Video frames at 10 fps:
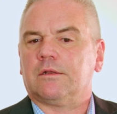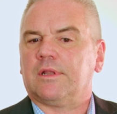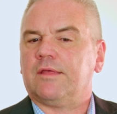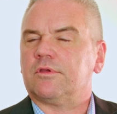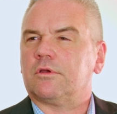out
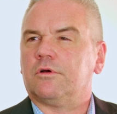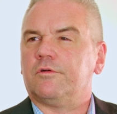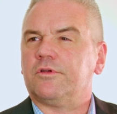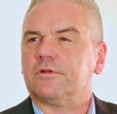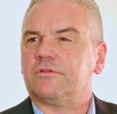and having a
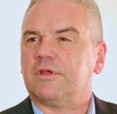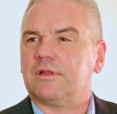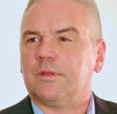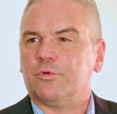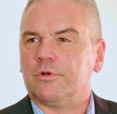coffee on a
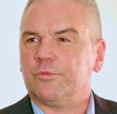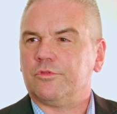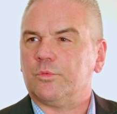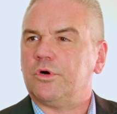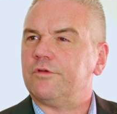Saturday morning
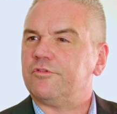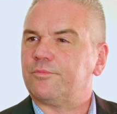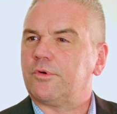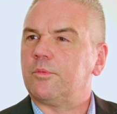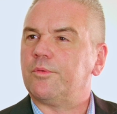with your wife
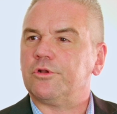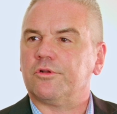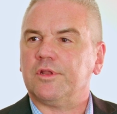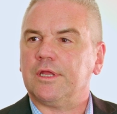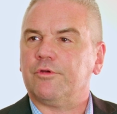is probably
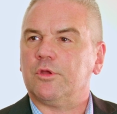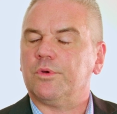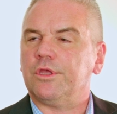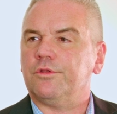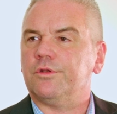not an area
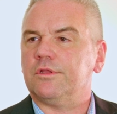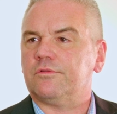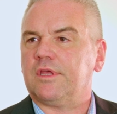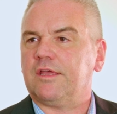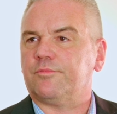where you'd
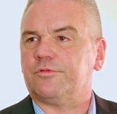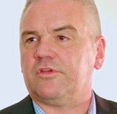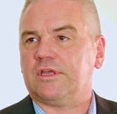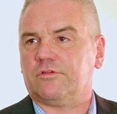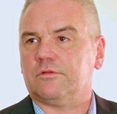need to have
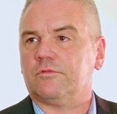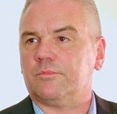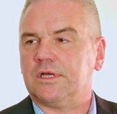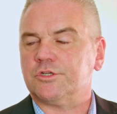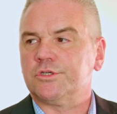protection as
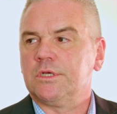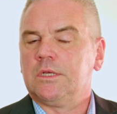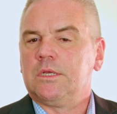much.